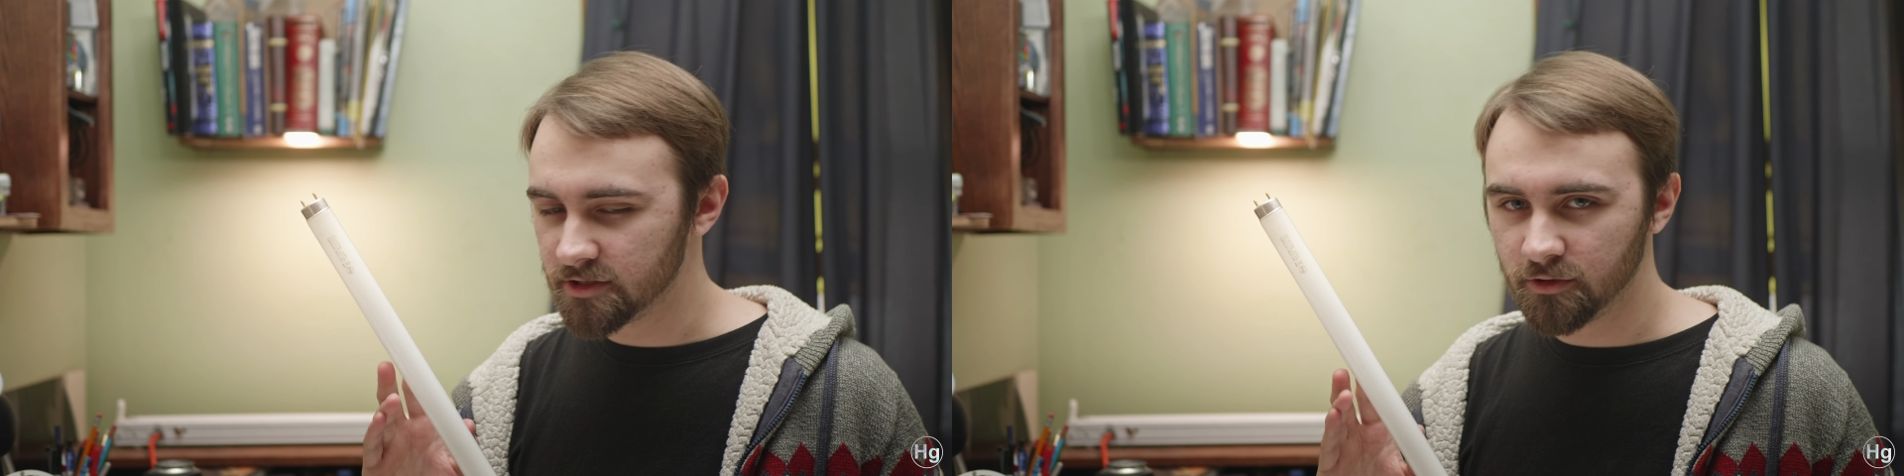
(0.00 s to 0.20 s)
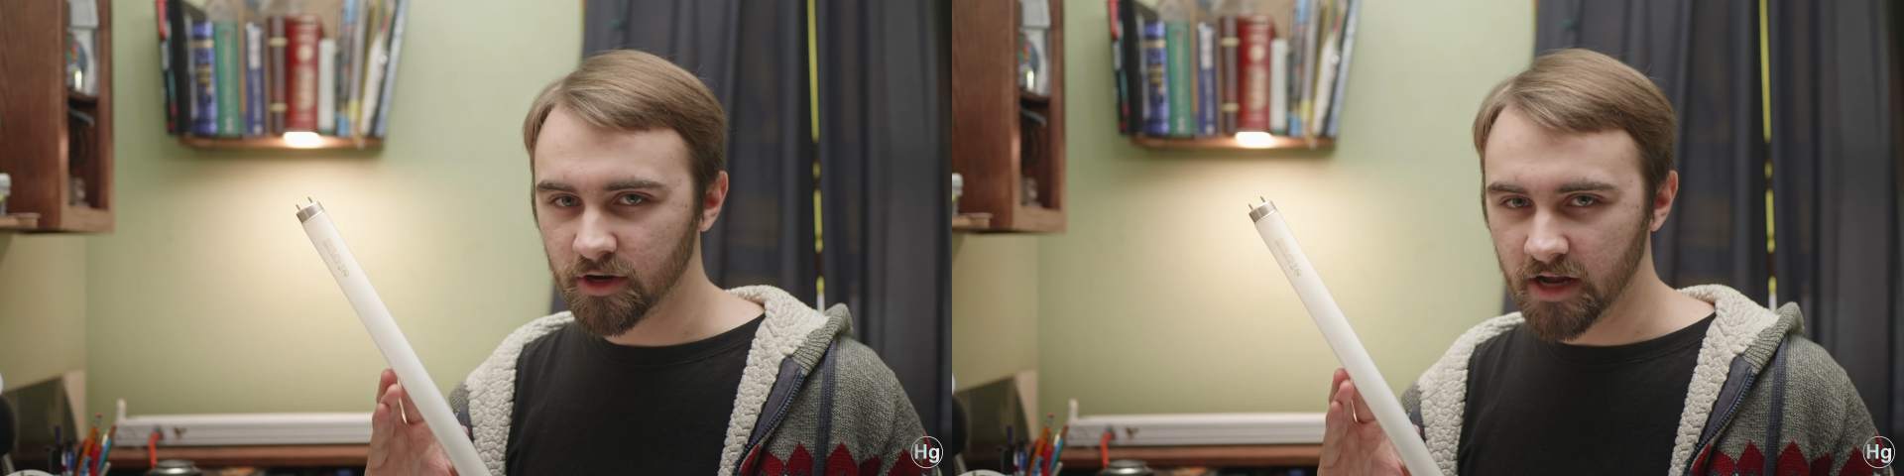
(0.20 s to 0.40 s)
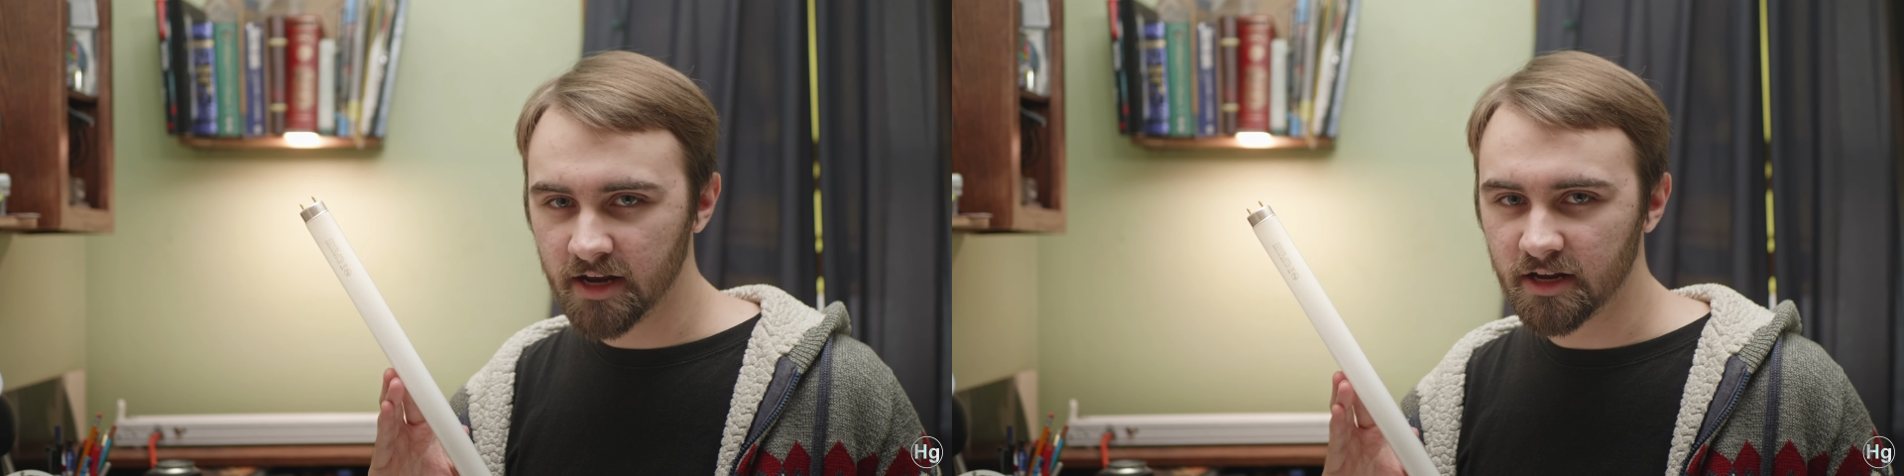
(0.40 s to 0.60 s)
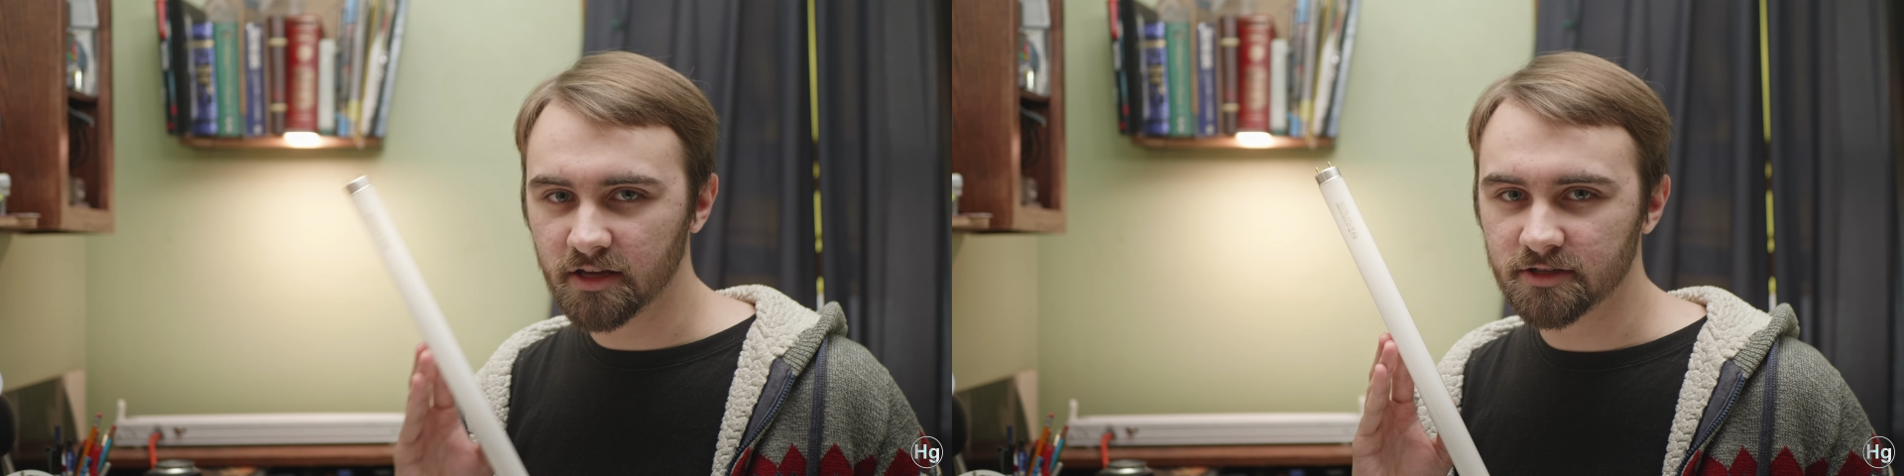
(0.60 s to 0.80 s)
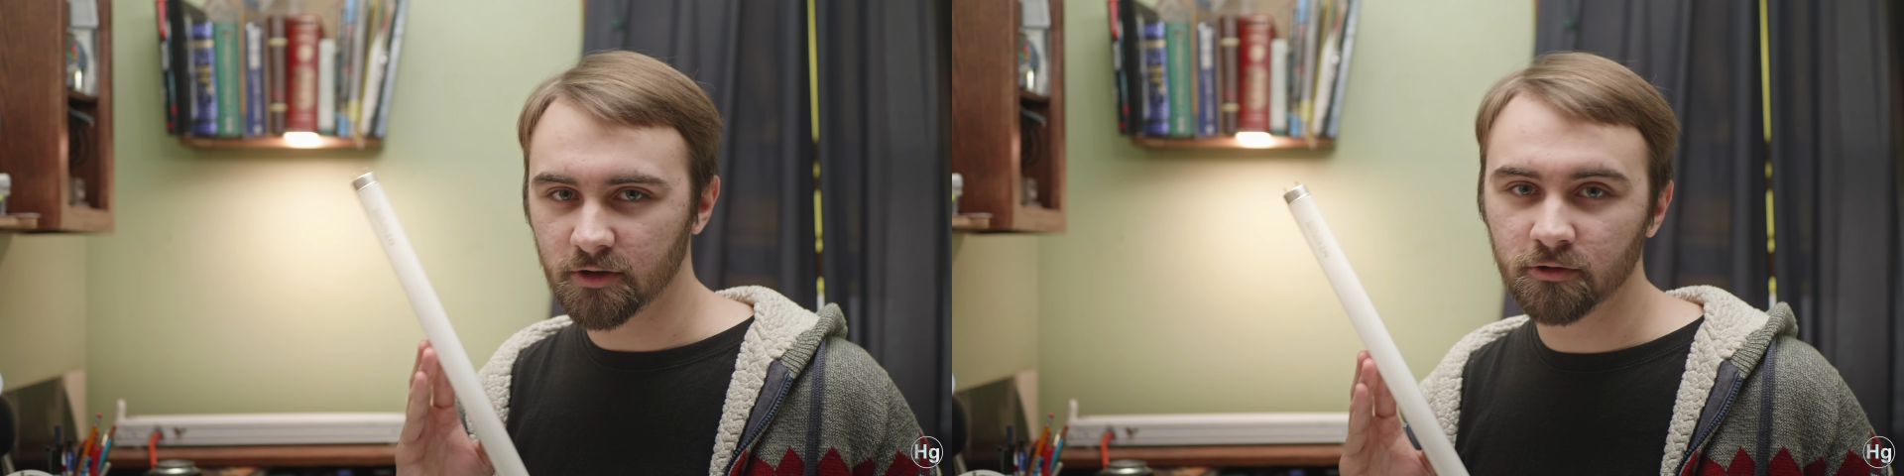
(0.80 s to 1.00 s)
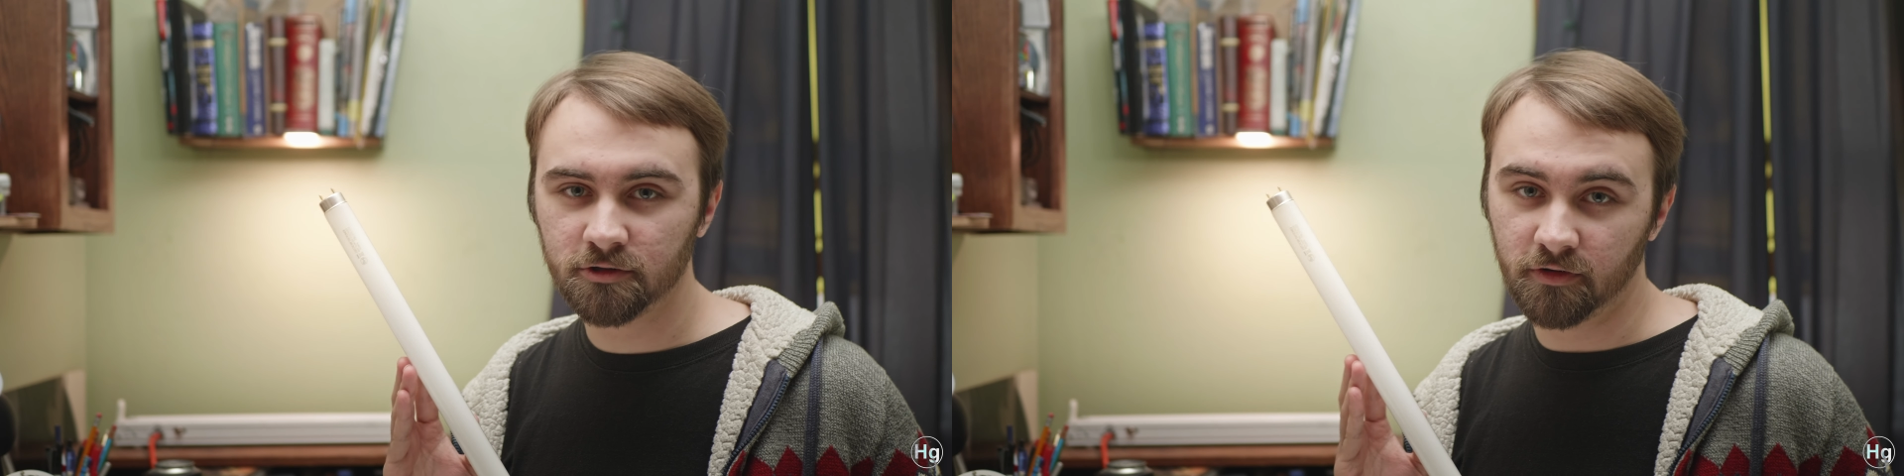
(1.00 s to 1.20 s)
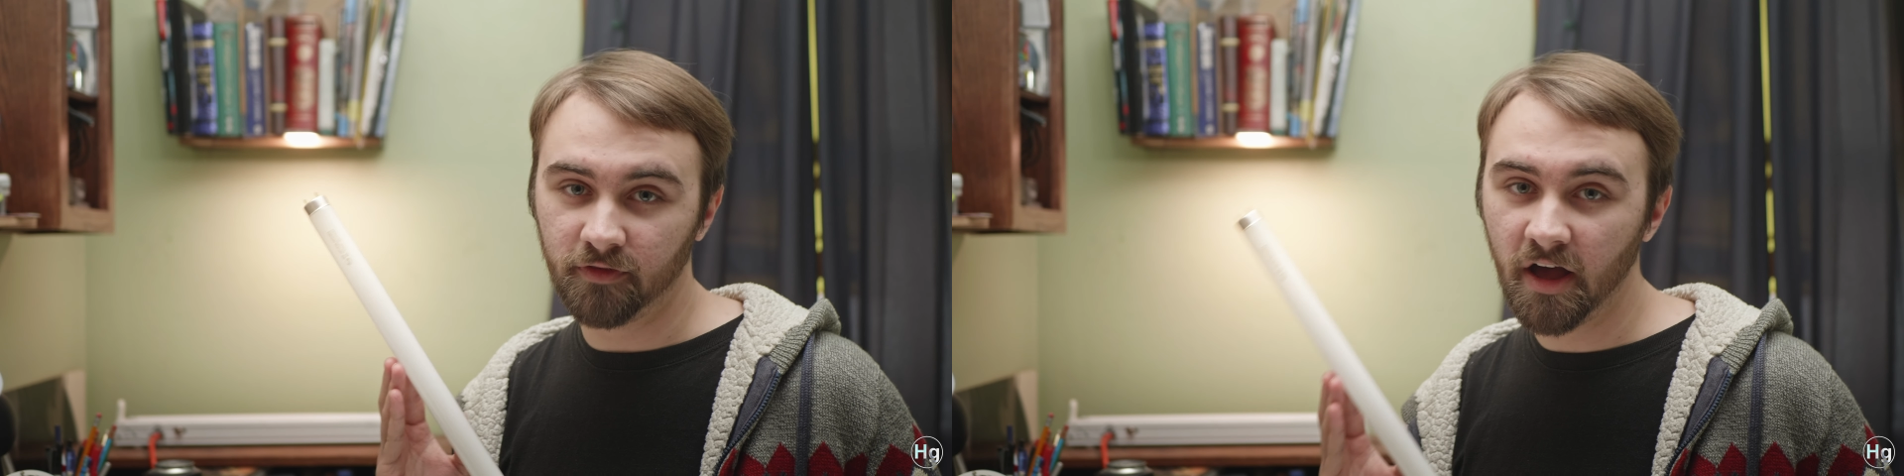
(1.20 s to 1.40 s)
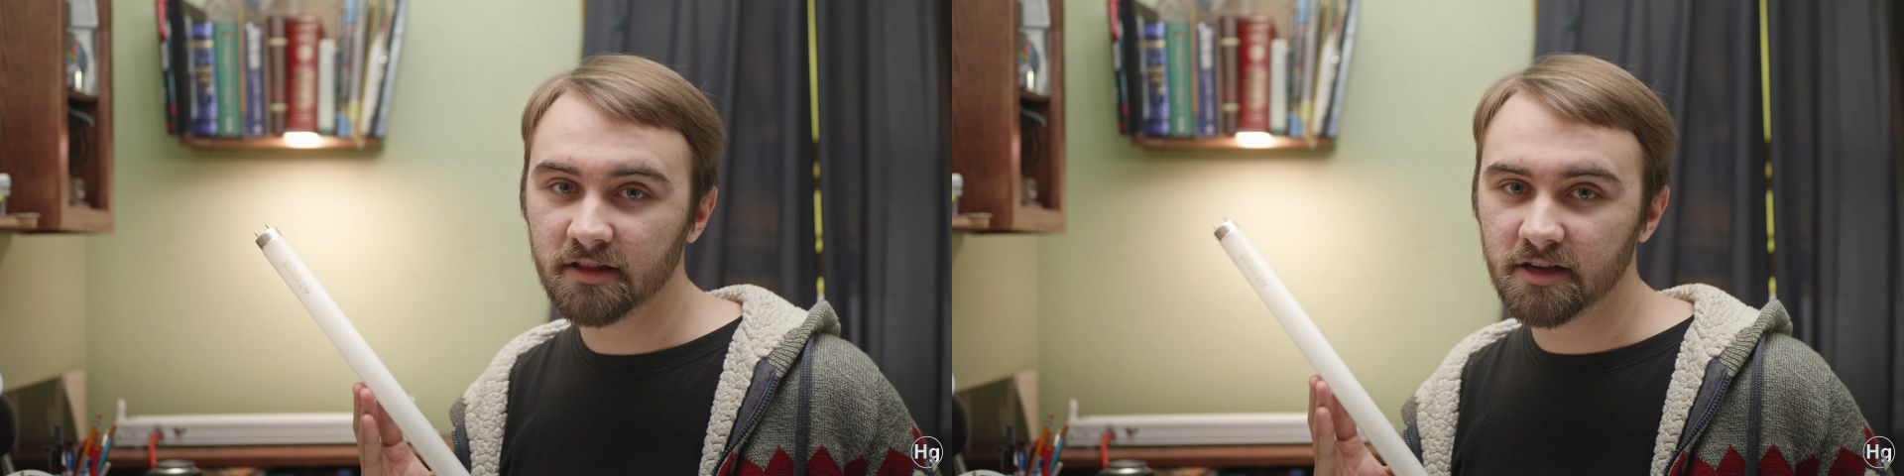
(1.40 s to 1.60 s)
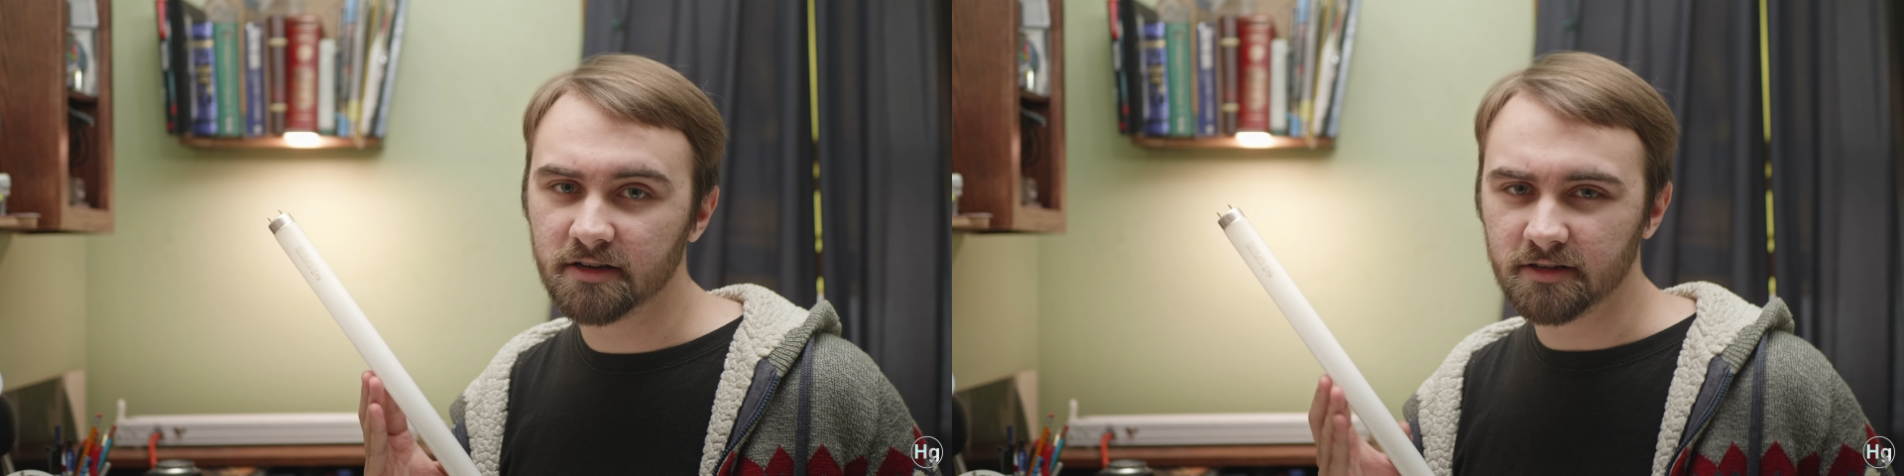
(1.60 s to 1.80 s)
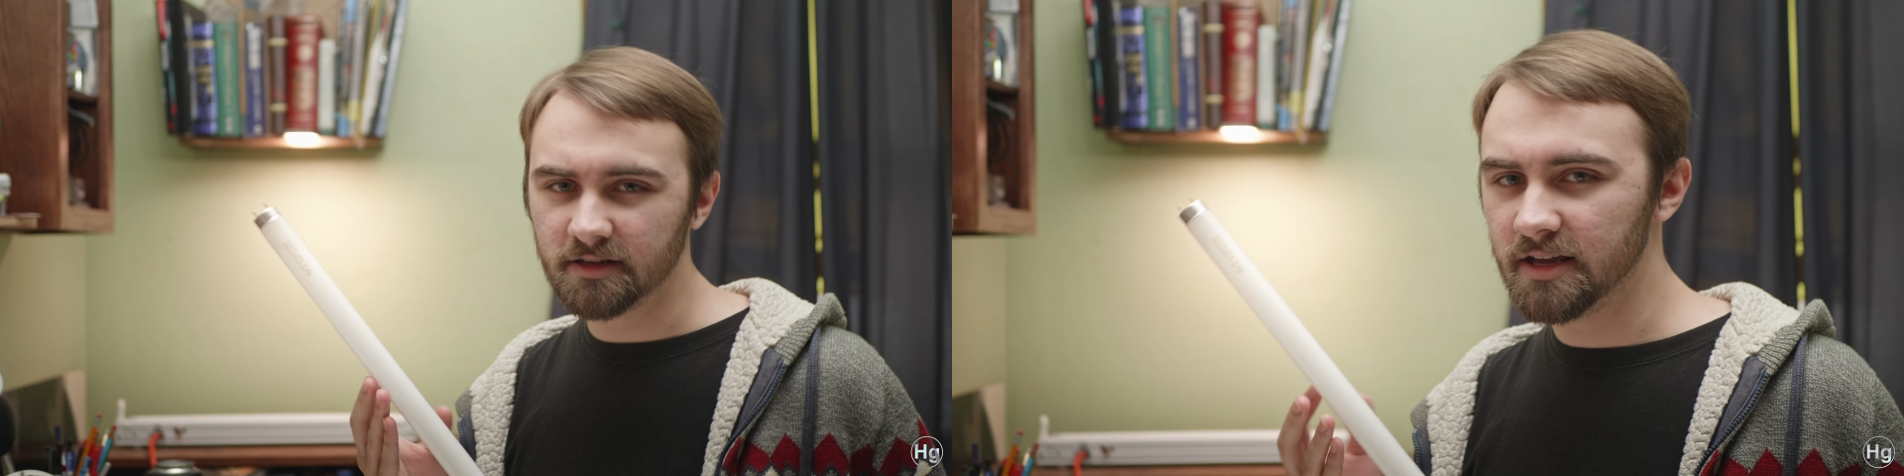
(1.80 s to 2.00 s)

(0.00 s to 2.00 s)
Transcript: creating is ultraviolet,